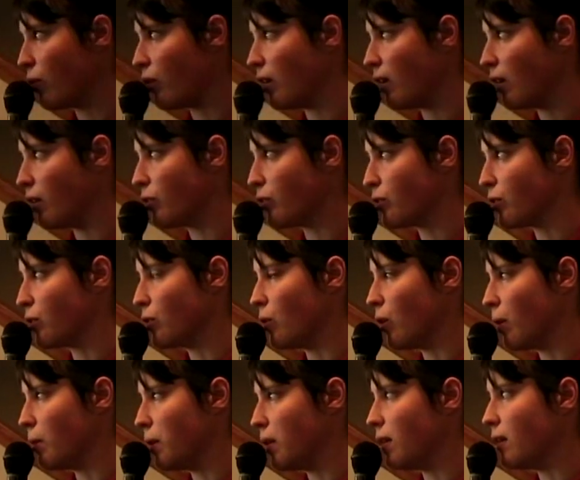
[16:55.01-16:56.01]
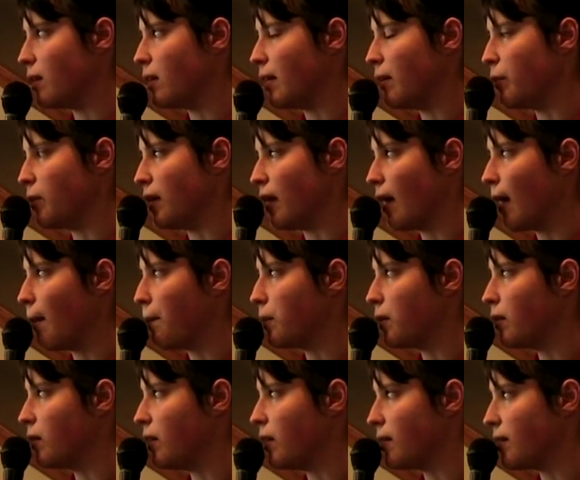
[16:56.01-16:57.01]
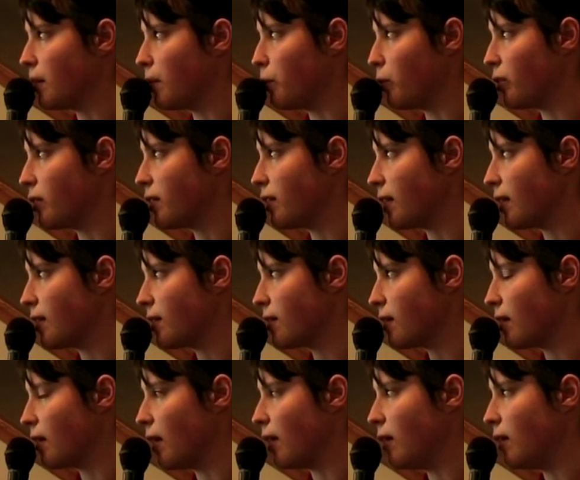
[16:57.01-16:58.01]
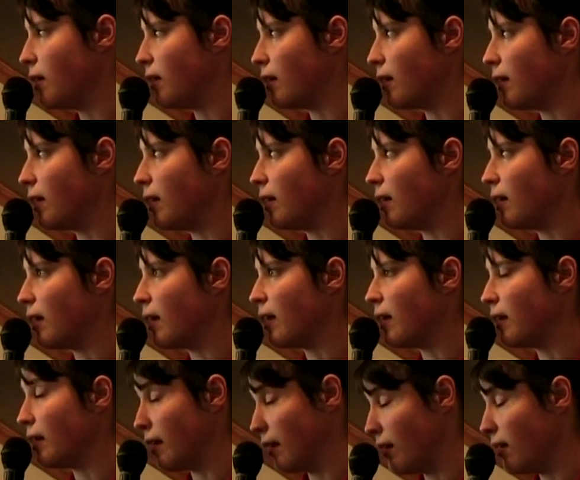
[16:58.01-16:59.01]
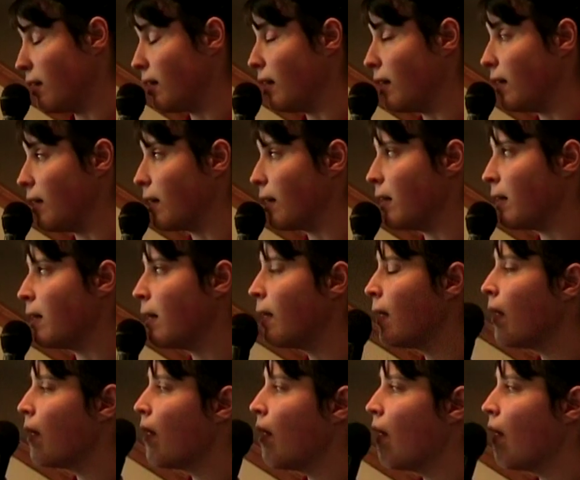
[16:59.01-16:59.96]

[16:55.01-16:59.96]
thirty years ago, I mean, it, it happened December sixth, nineteen eighty-nine,